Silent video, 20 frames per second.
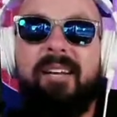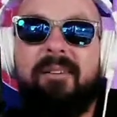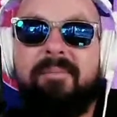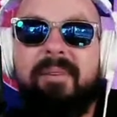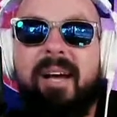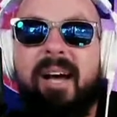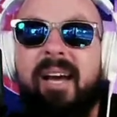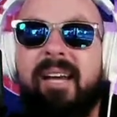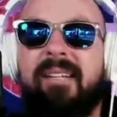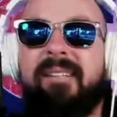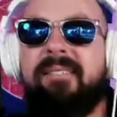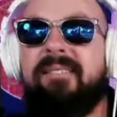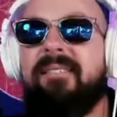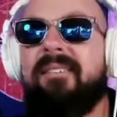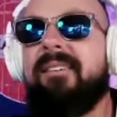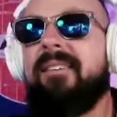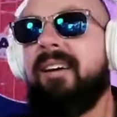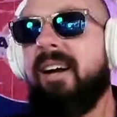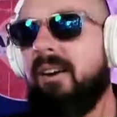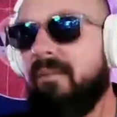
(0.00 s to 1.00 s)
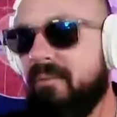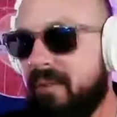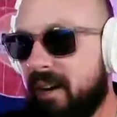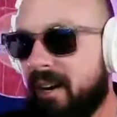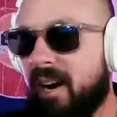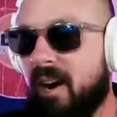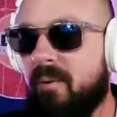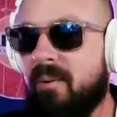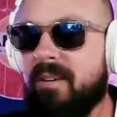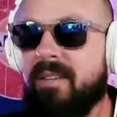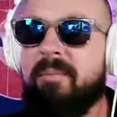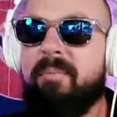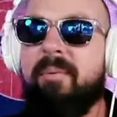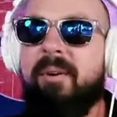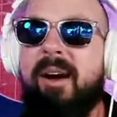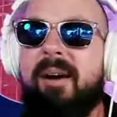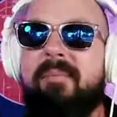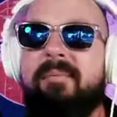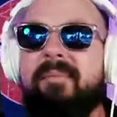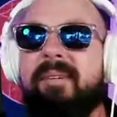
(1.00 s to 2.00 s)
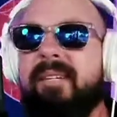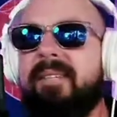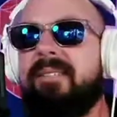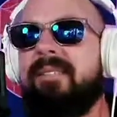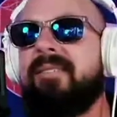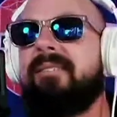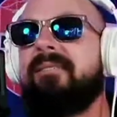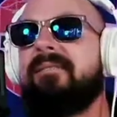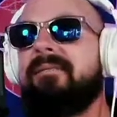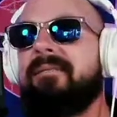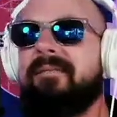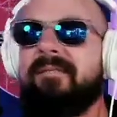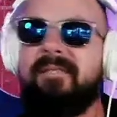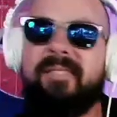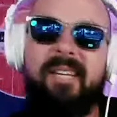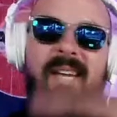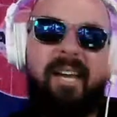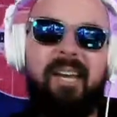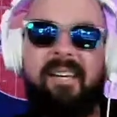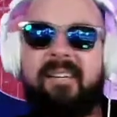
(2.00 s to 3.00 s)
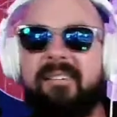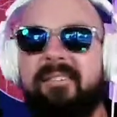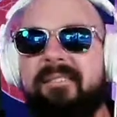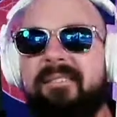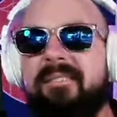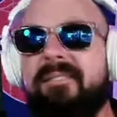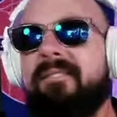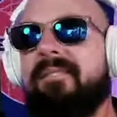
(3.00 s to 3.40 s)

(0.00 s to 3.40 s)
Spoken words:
I'll get them done. I'll figure out what the problem is. Okay.